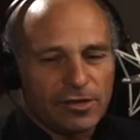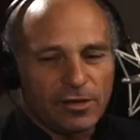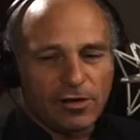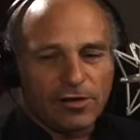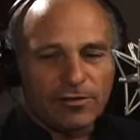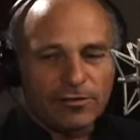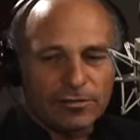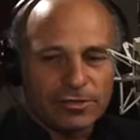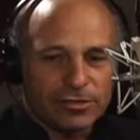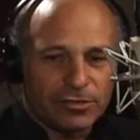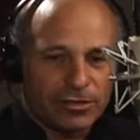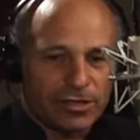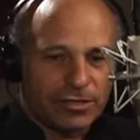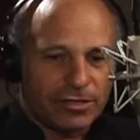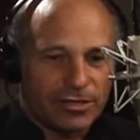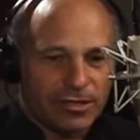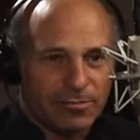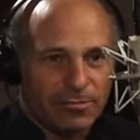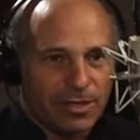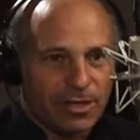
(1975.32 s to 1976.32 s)
You know, everyone's
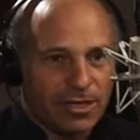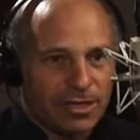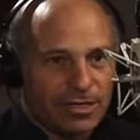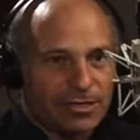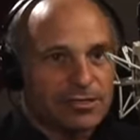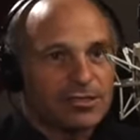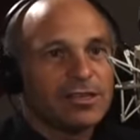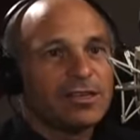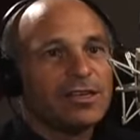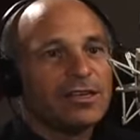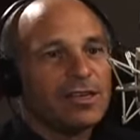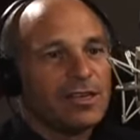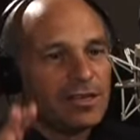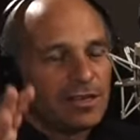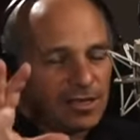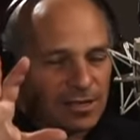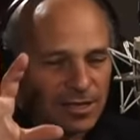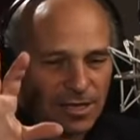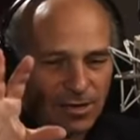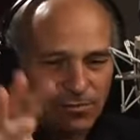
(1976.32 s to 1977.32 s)
looking to the Middle East
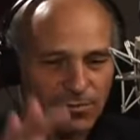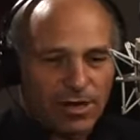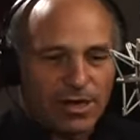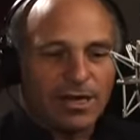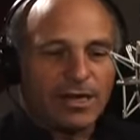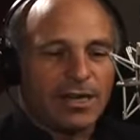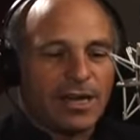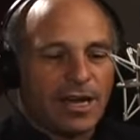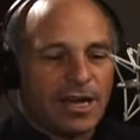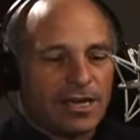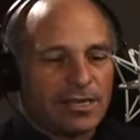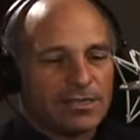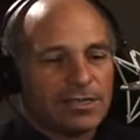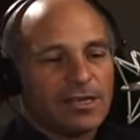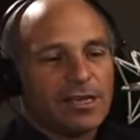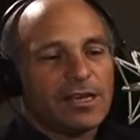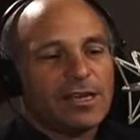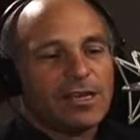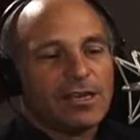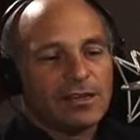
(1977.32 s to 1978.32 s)
get ready, guys.
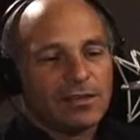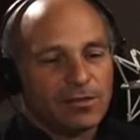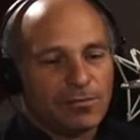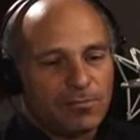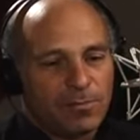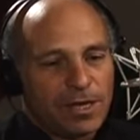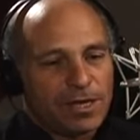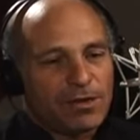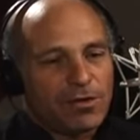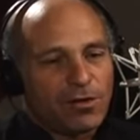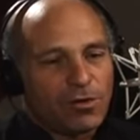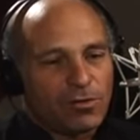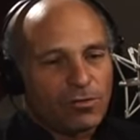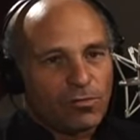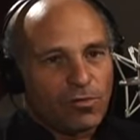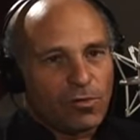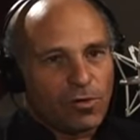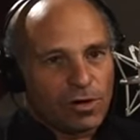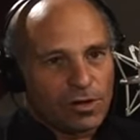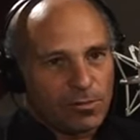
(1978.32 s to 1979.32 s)
The big
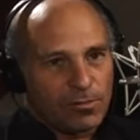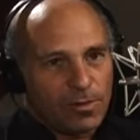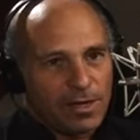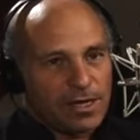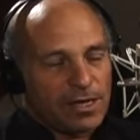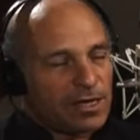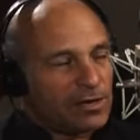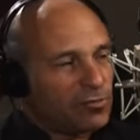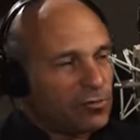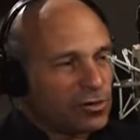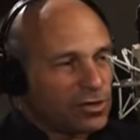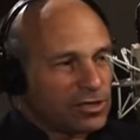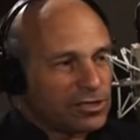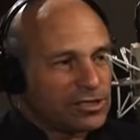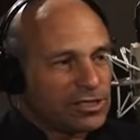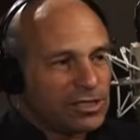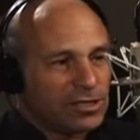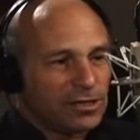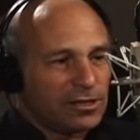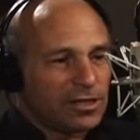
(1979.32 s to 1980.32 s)
Cold War, the big, and we're going
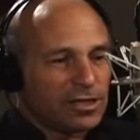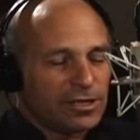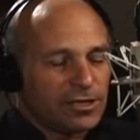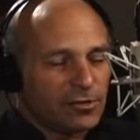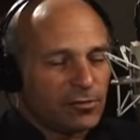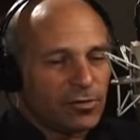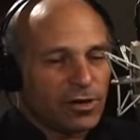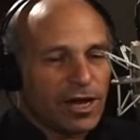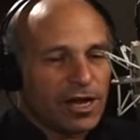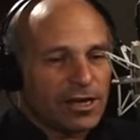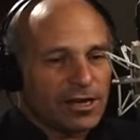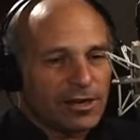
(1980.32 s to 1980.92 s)
to see. You know, we're